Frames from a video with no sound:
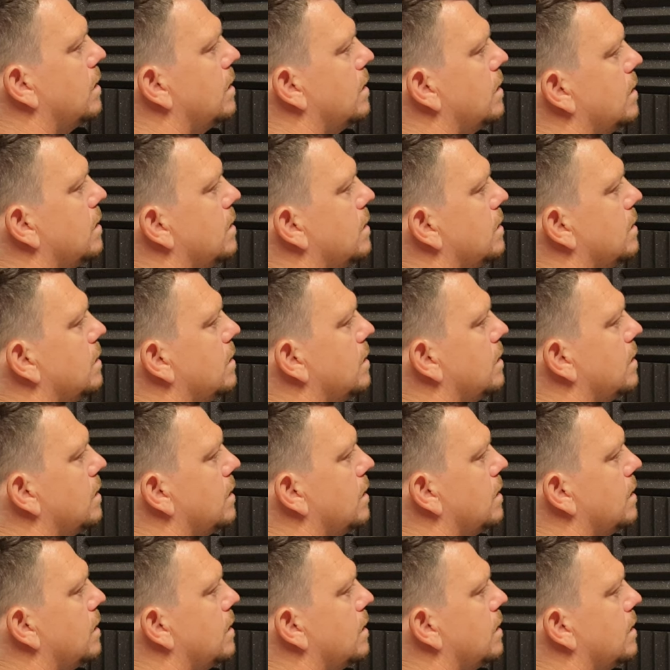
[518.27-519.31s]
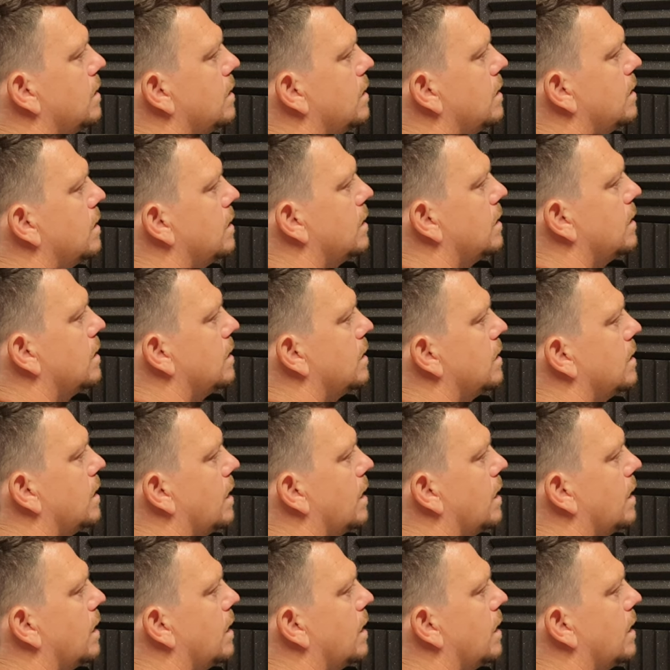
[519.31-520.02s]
(silence)